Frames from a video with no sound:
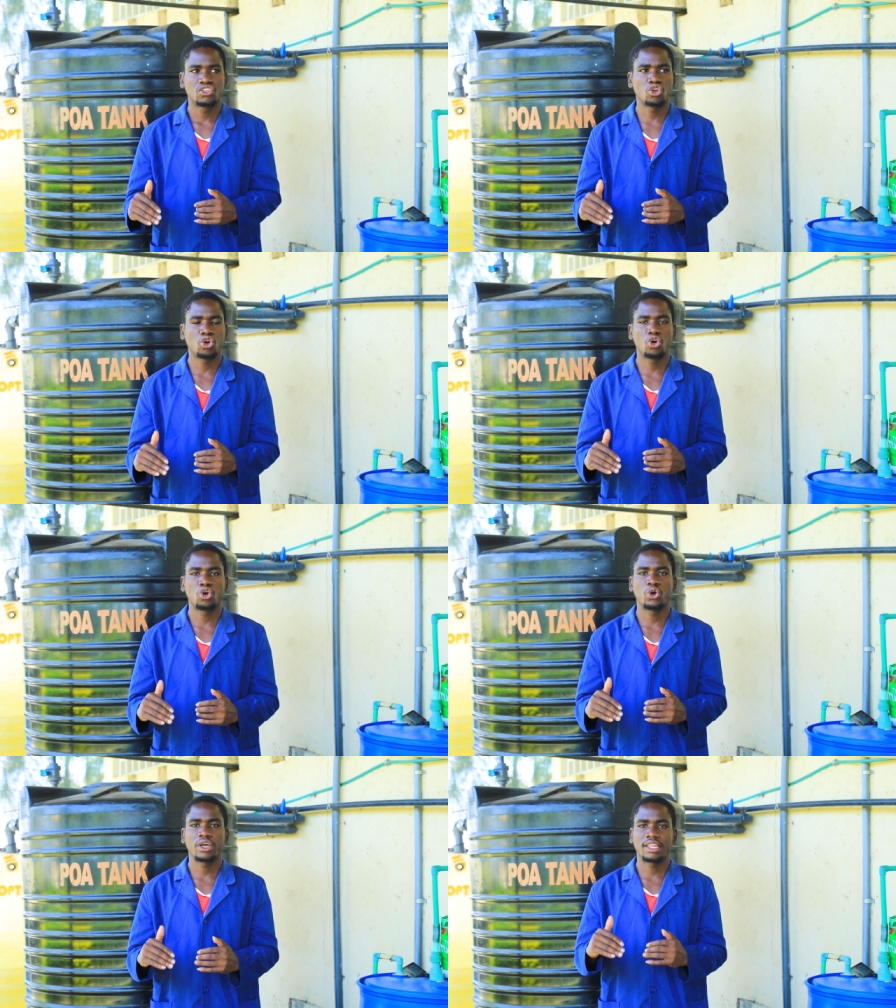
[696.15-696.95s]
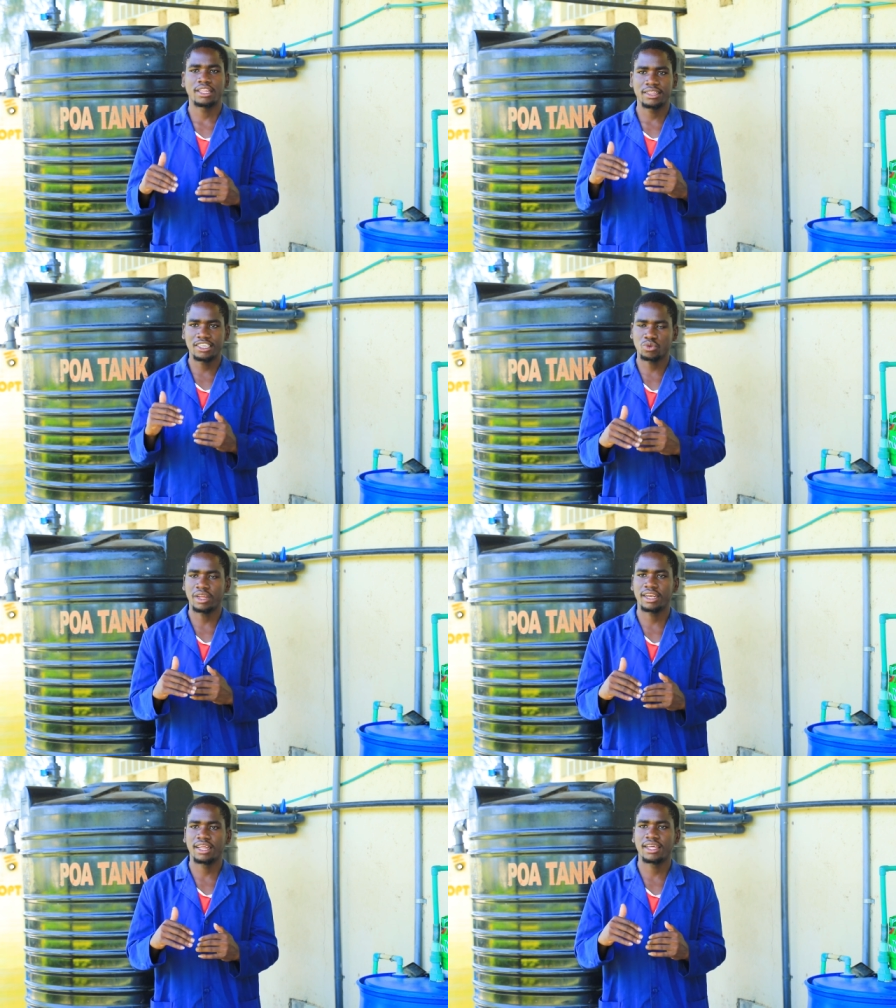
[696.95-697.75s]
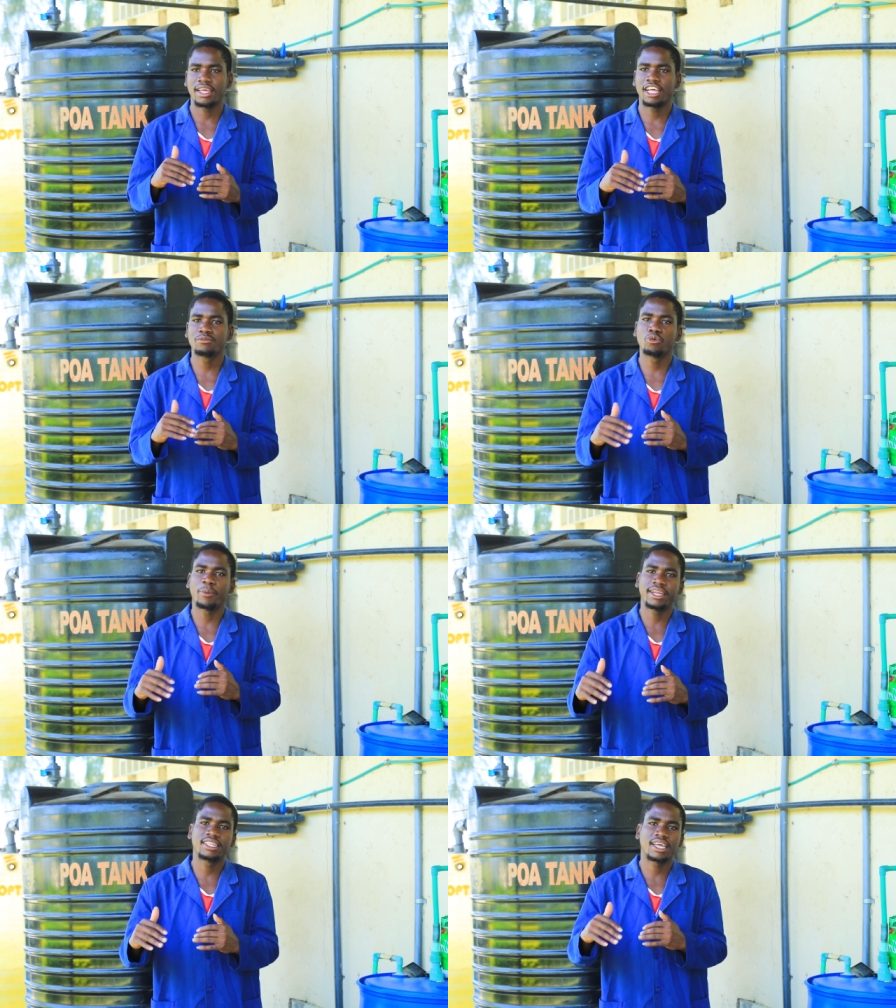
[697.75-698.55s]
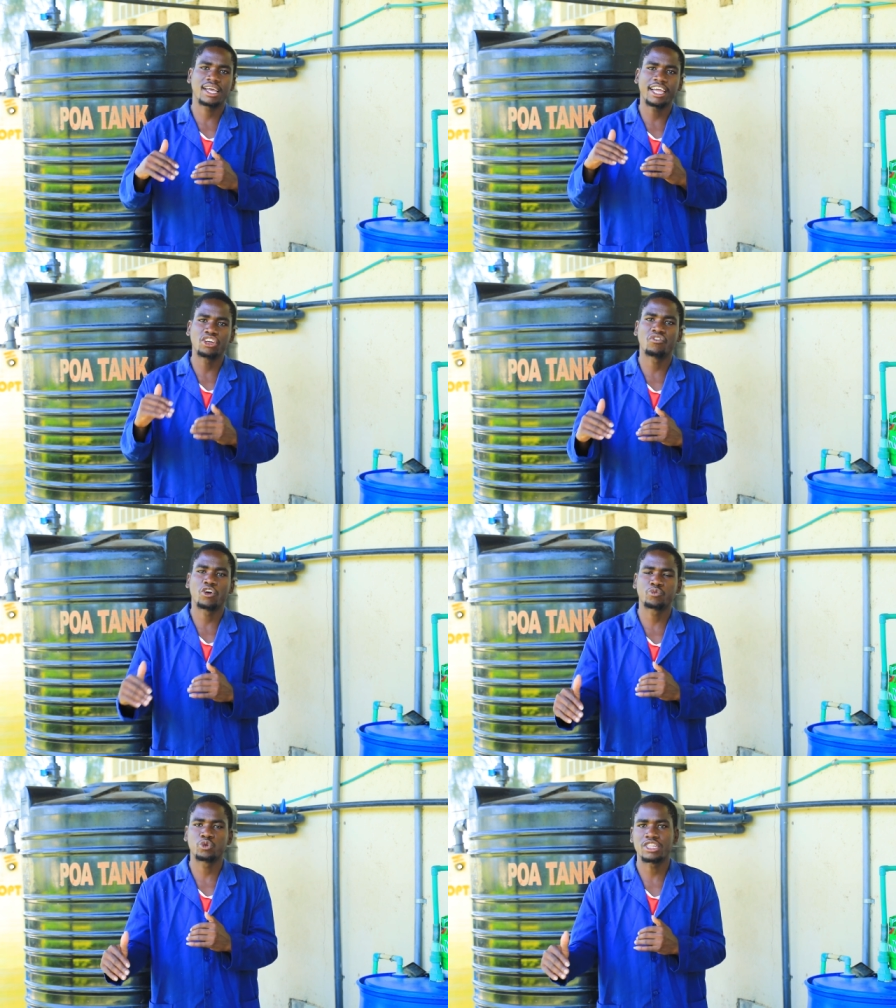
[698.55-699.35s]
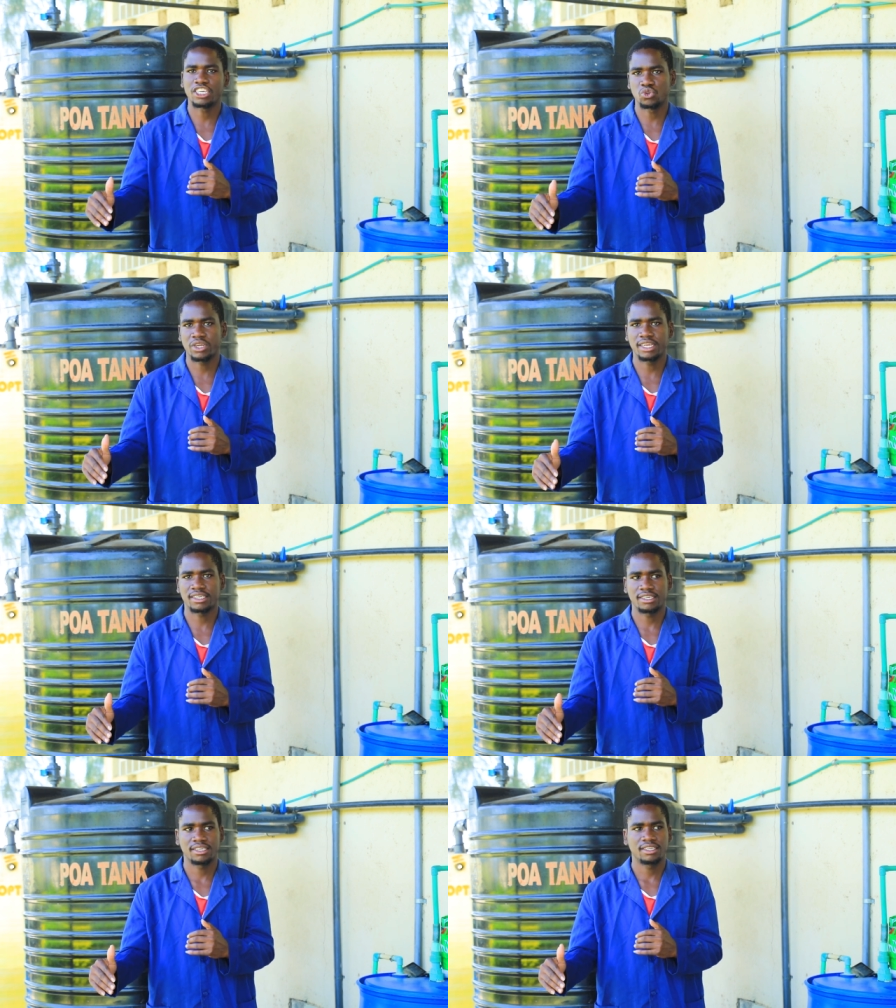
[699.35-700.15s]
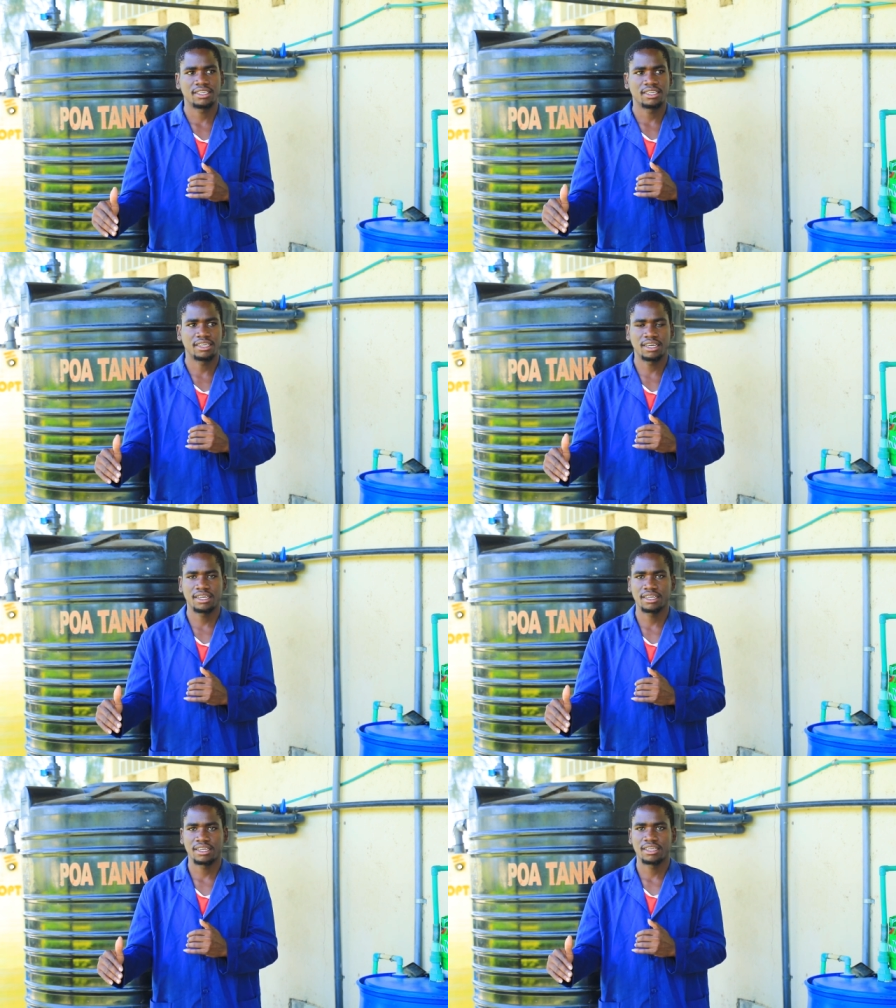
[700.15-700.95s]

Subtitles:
So this one helps you manage the kind of output that you get. Yeah.